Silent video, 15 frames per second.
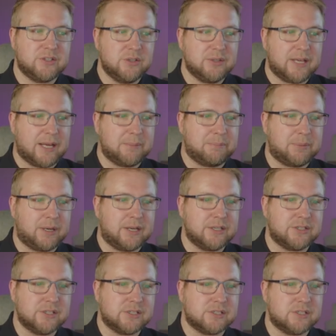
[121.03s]
do that by
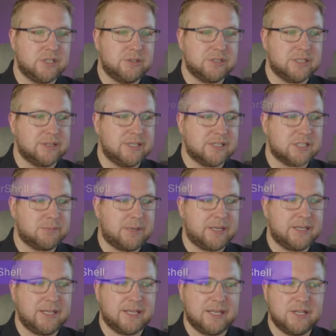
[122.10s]
just using this command
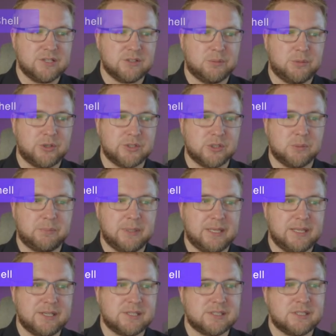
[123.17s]
here, install module P
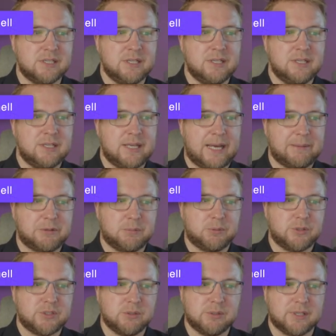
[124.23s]
S App
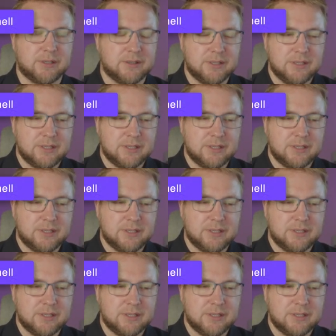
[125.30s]
Deploy Toolkit.